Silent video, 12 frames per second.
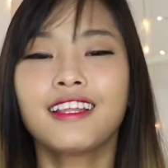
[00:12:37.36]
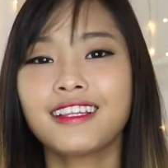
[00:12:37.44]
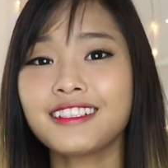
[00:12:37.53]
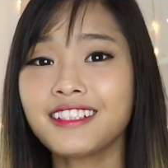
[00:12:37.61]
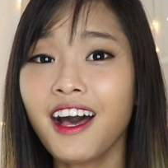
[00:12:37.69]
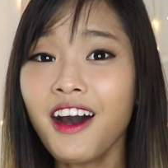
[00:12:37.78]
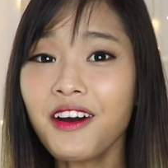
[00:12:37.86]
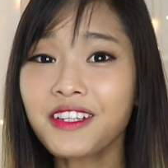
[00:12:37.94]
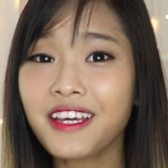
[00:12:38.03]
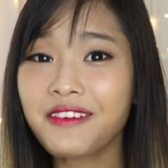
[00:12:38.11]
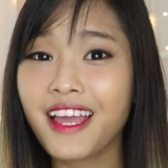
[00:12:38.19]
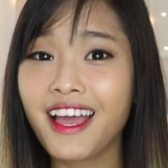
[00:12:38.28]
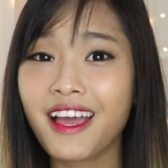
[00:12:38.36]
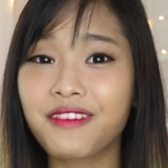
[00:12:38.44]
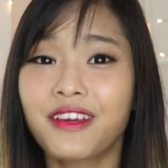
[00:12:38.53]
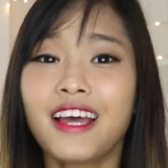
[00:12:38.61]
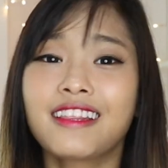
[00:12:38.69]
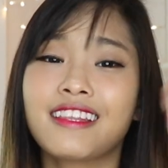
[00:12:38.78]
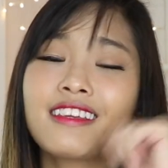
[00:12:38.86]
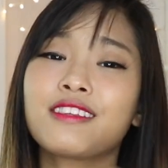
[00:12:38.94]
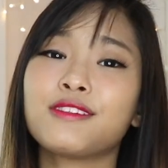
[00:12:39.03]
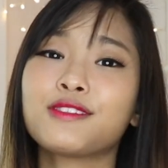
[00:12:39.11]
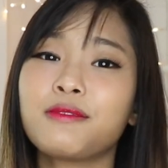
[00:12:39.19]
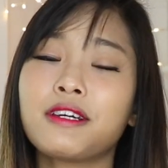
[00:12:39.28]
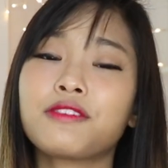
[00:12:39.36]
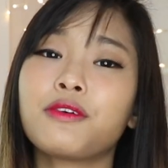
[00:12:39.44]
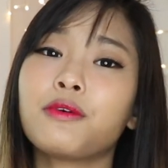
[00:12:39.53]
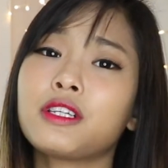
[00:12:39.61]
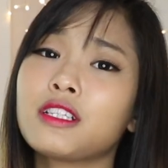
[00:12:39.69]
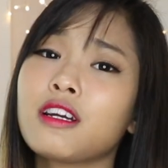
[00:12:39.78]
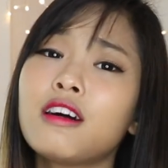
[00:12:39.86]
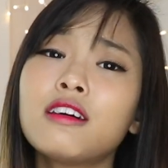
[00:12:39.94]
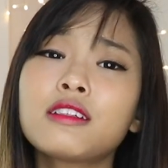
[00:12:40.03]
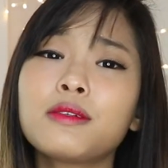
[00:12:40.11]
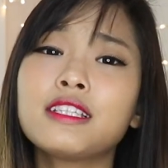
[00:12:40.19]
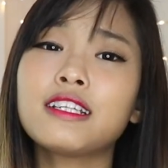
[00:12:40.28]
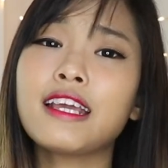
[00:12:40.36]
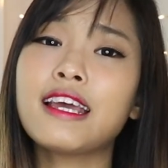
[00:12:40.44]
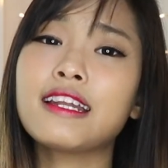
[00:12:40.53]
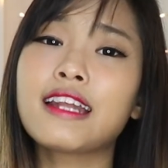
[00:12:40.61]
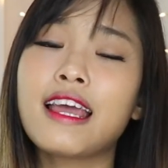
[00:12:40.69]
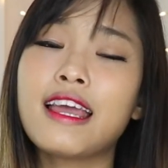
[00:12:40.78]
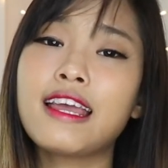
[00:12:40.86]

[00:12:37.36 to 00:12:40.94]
that's all that we have. Thank you so much for watching all the way to the end